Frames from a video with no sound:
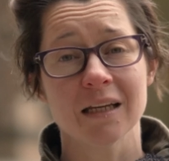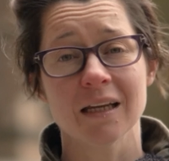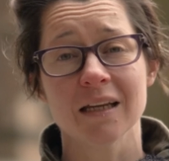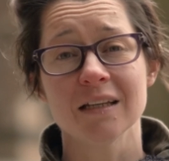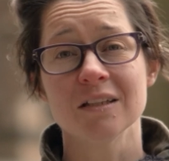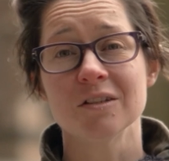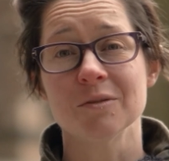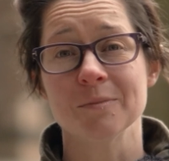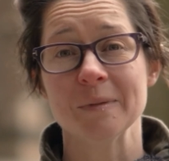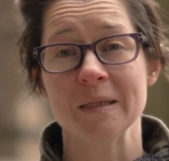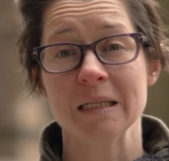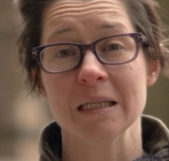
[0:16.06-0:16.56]

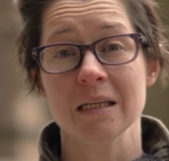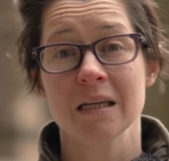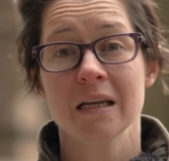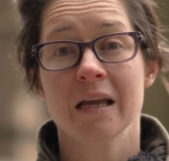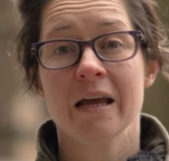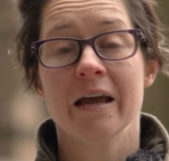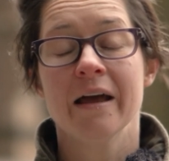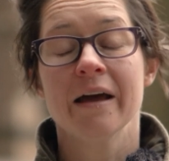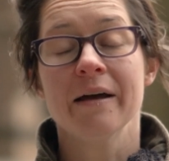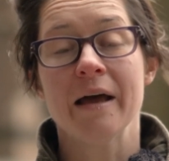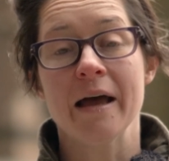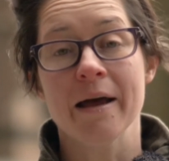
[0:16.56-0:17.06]
engagement
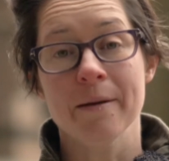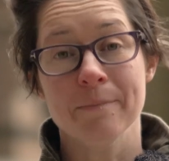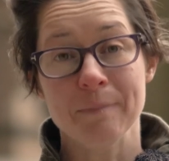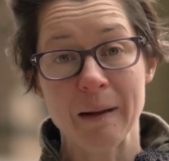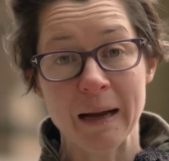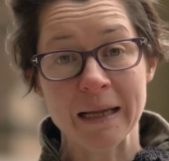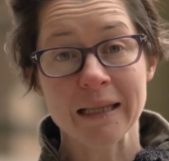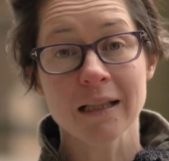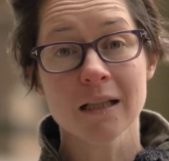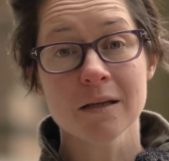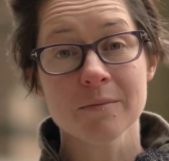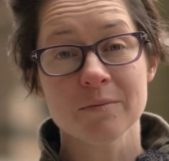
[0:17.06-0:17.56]

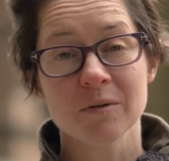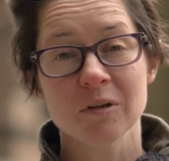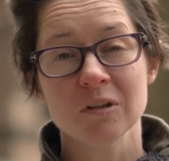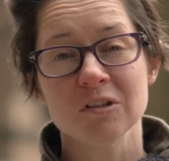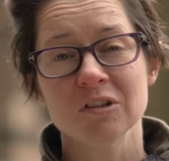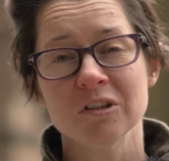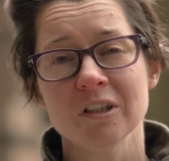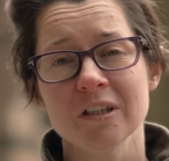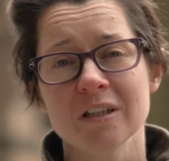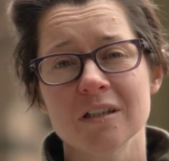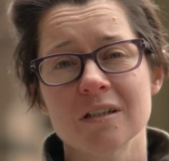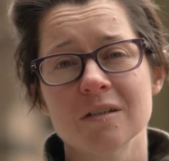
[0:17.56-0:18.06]
pilot
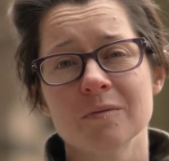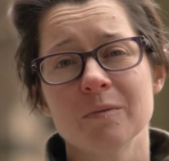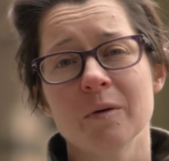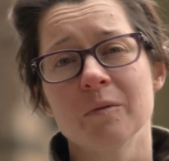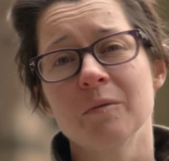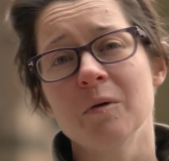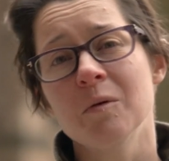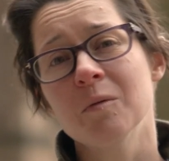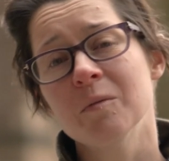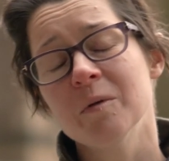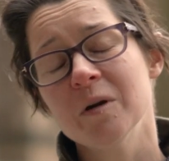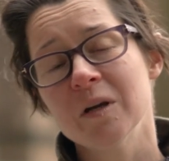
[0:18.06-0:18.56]
project where
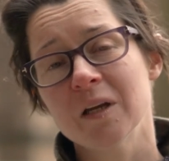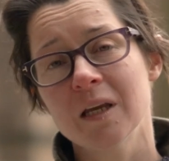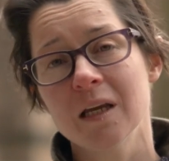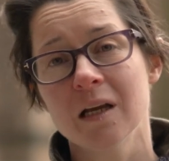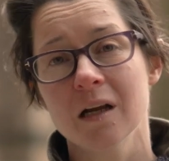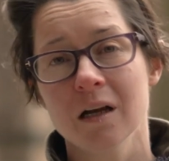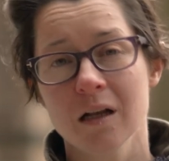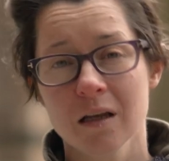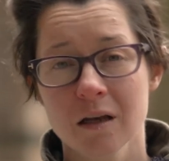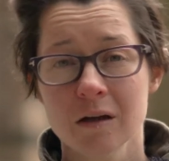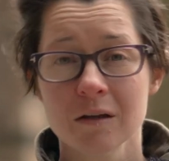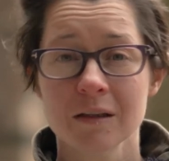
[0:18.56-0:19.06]
we were
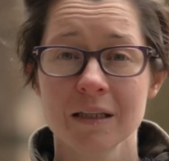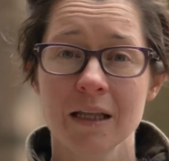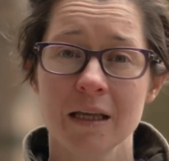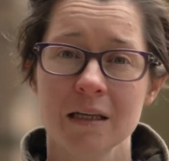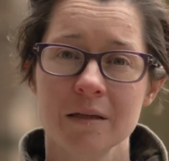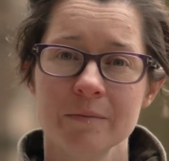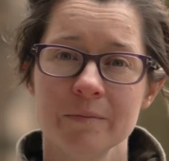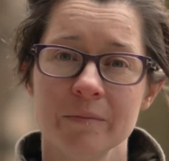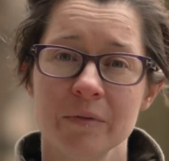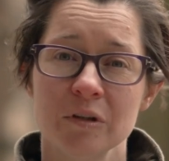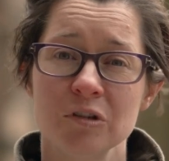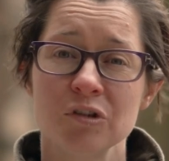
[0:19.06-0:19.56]
working along the
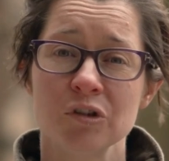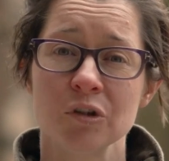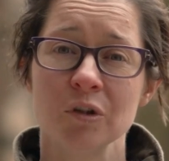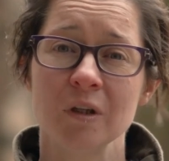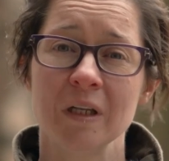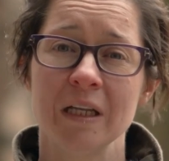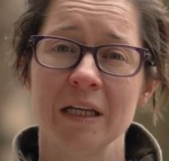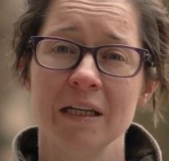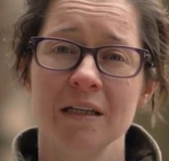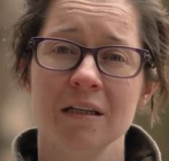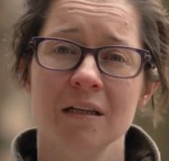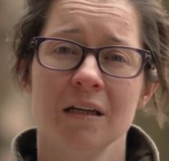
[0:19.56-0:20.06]
Edinburgh
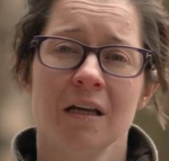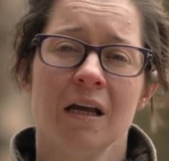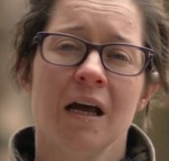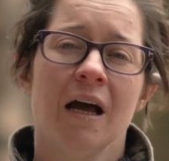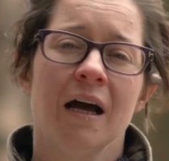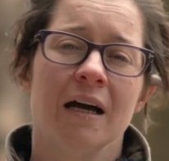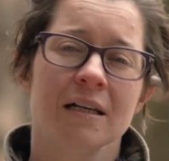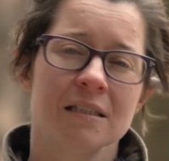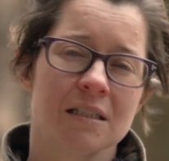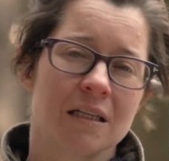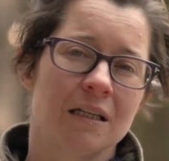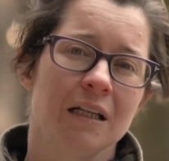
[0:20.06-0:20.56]
shoreline
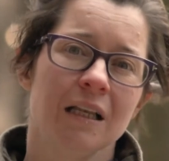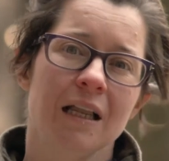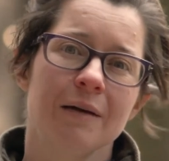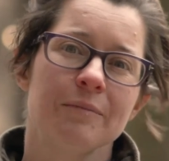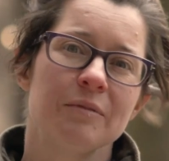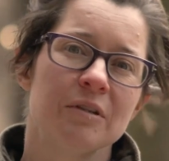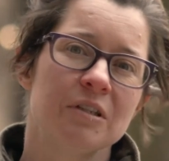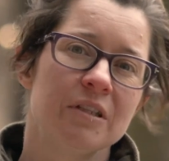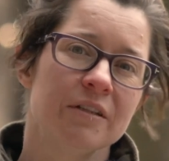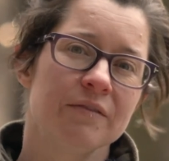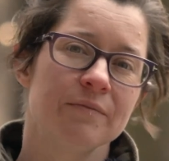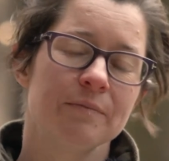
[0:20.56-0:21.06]
as a
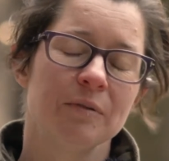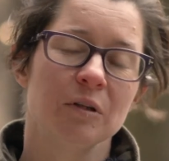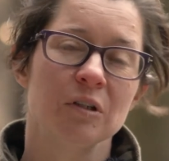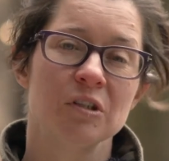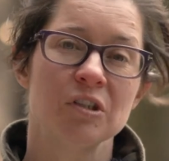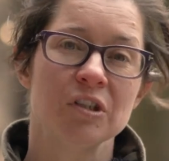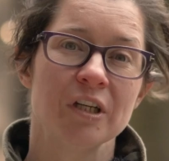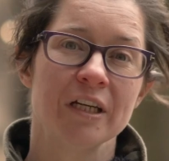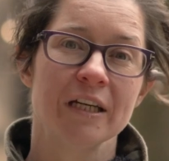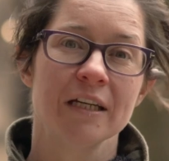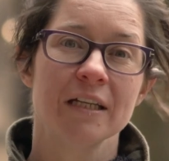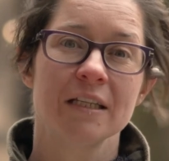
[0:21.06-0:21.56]
collaborative
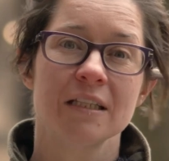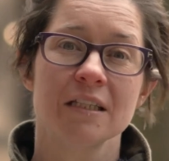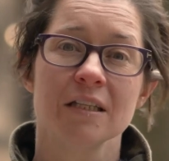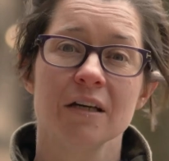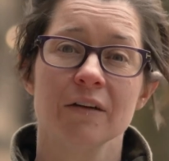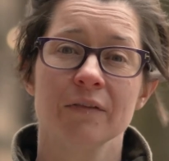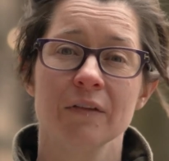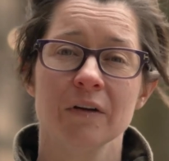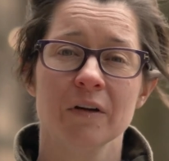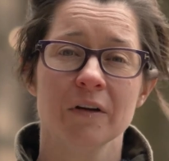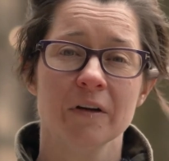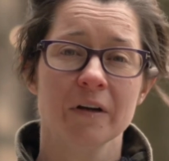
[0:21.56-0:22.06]
project
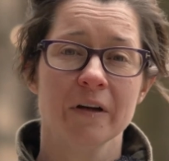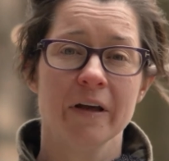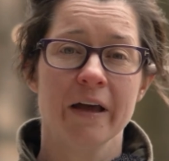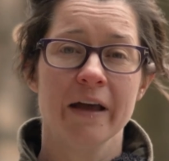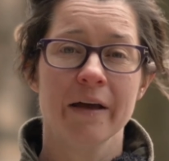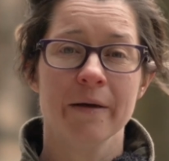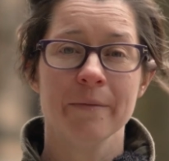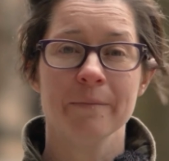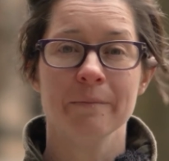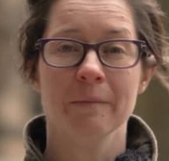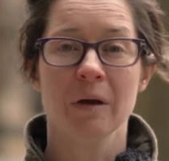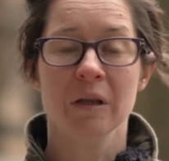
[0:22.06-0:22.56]
of
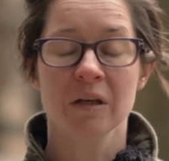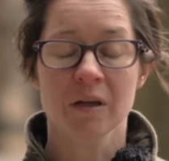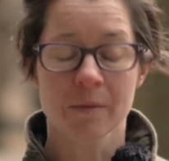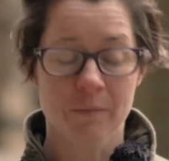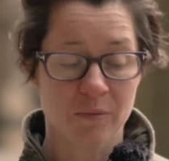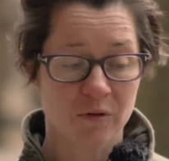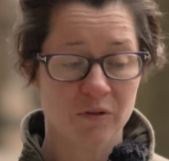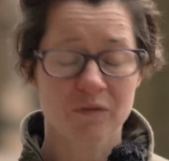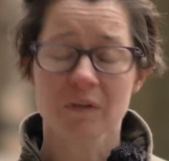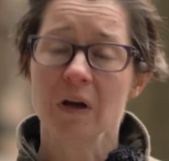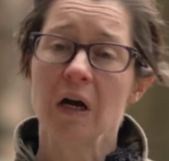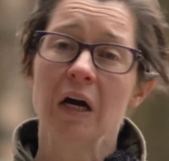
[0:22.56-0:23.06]
a
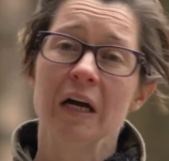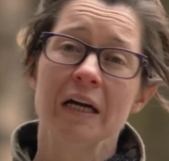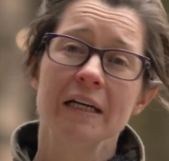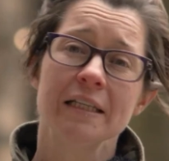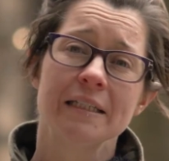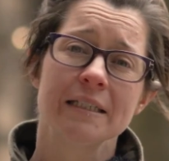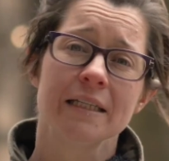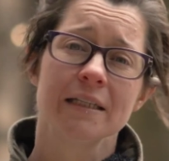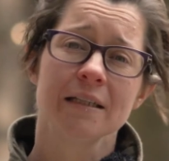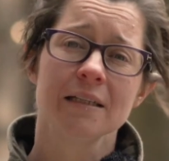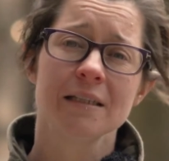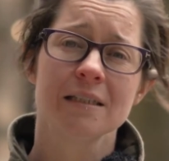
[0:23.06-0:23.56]
number of
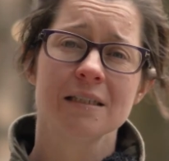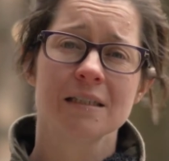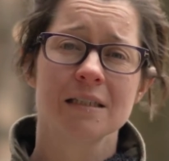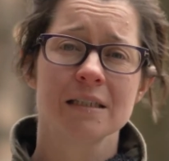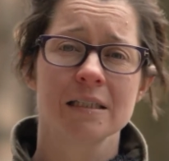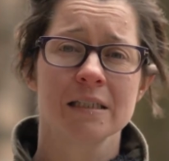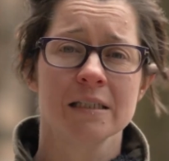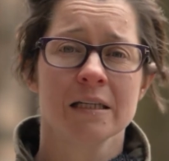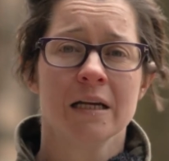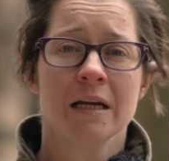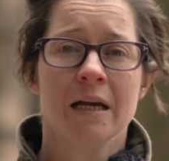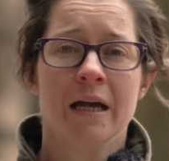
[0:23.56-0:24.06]

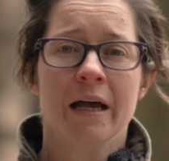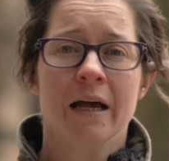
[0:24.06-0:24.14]
artists,